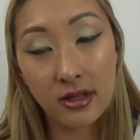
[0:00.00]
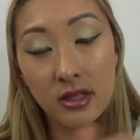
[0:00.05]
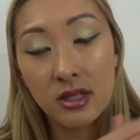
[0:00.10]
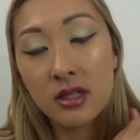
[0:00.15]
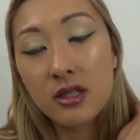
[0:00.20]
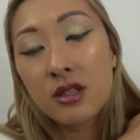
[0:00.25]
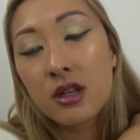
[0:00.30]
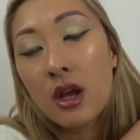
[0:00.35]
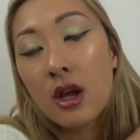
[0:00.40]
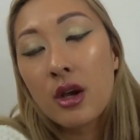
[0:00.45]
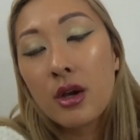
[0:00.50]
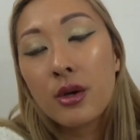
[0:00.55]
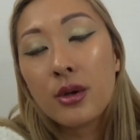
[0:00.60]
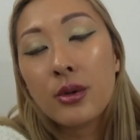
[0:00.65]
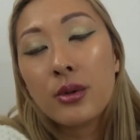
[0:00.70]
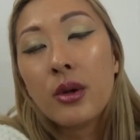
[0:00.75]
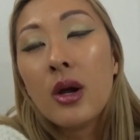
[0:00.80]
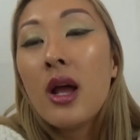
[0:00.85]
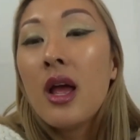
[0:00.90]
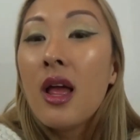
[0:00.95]

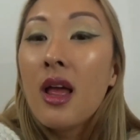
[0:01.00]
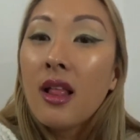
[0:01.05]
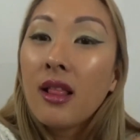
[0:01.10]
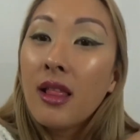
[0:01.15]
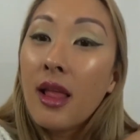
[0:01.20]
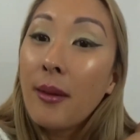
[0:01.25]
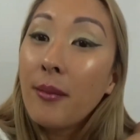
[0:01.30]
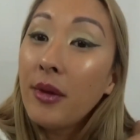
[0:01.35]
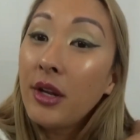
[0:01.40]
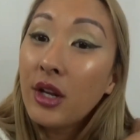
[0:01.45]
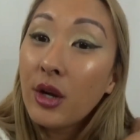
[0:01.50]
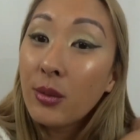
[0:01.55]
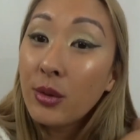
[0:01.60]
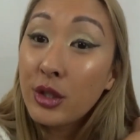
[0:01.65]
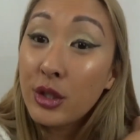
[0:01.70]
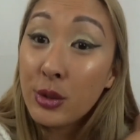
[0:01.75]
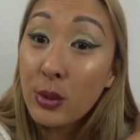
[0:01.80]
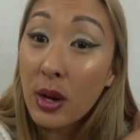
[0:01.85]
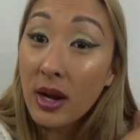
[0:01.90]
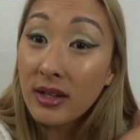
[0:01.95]
So let me know
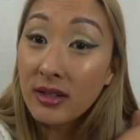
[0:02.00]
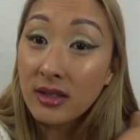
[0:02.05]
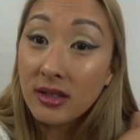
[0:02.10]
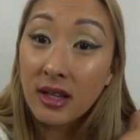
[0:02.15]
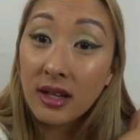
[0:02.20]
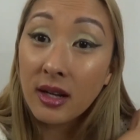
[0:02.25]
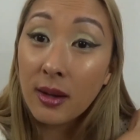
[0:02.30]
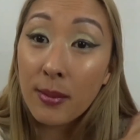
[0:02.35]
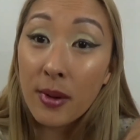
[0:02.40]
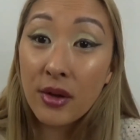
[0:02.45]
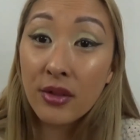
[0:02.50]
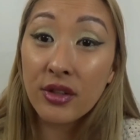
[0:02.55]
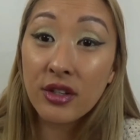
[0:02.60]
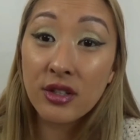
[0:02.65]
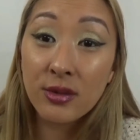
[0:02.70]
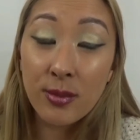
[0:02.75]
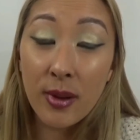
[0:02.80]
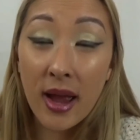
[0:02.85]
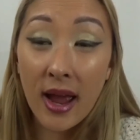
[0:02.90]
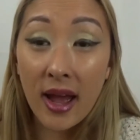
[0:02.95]
what you guys think about
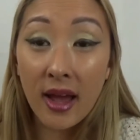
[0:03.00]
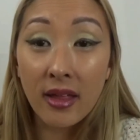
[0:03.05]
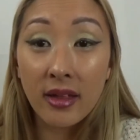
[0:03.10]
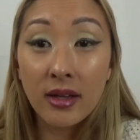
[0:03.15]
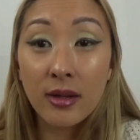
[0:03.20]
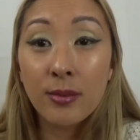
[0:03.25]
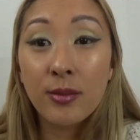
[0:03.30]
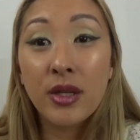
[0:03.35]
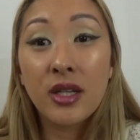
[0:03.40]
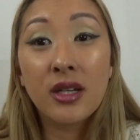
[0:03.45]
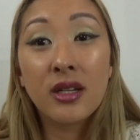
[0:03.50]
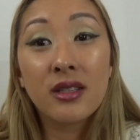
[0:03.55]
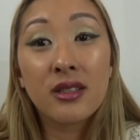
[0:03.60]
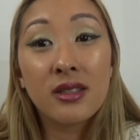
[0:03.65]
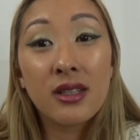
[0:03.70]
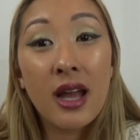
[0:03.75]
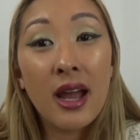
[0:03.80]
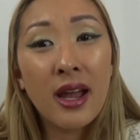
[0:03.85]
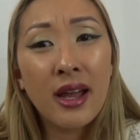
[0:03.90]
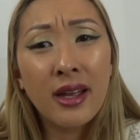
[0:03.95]
this palette
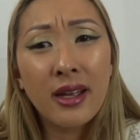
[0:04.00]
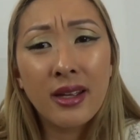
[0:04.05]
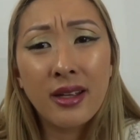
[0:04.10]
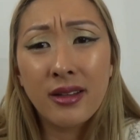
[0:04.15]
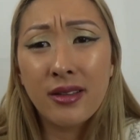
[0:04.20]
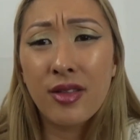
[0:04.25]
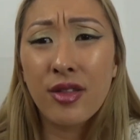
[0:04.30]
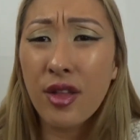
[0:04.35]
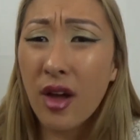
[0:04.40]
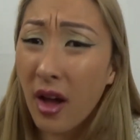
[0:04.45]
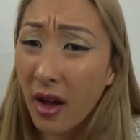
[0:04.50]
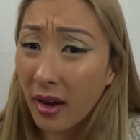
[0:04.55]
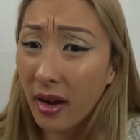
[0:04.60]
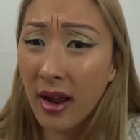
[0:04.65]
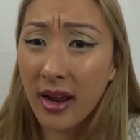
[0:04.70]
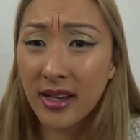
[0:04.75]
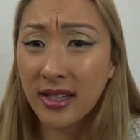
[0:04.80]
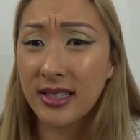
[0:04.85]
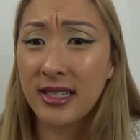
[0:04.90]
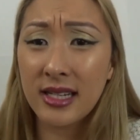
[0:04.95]
because I thought
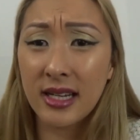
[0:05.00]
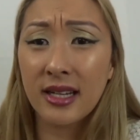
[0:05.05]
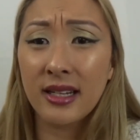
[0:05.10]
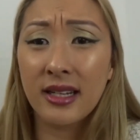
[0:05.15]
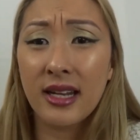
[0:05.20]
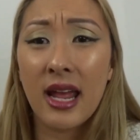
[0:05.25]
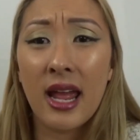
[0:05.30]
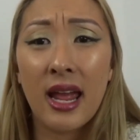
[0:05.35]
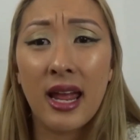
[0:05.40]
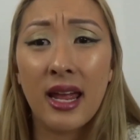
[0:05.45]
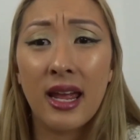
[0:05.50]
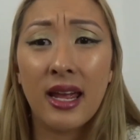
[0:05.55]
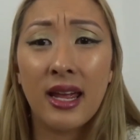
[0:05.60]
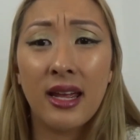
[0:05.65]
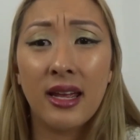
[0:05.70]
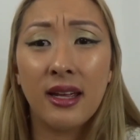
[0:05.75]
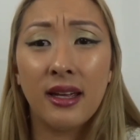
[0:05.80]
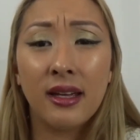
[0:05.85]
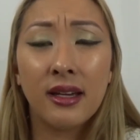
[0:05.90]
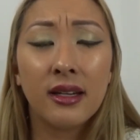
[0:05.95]
I did
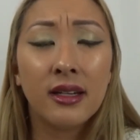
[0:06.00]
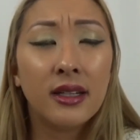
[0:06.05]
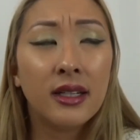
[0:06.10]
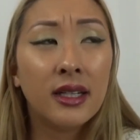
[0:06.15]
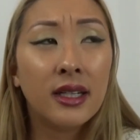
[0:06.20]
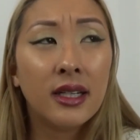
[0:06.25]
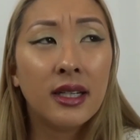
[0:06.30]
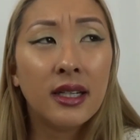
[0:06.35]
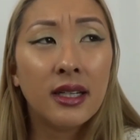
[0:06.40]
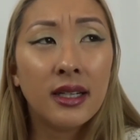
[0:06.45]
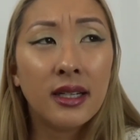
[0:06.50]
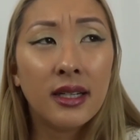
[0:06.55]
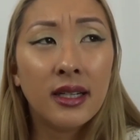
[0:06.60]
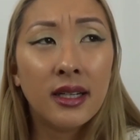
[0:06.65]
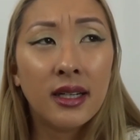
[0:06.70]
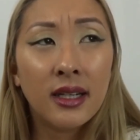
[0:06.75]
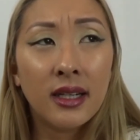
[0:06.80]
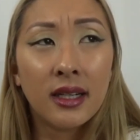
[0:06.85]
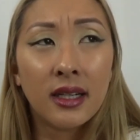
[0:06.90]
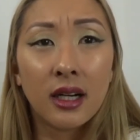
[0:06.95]
a
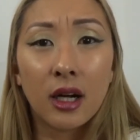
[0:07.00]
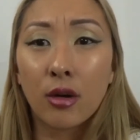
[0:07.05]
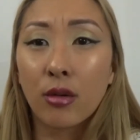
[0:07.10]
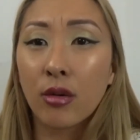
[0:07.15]
a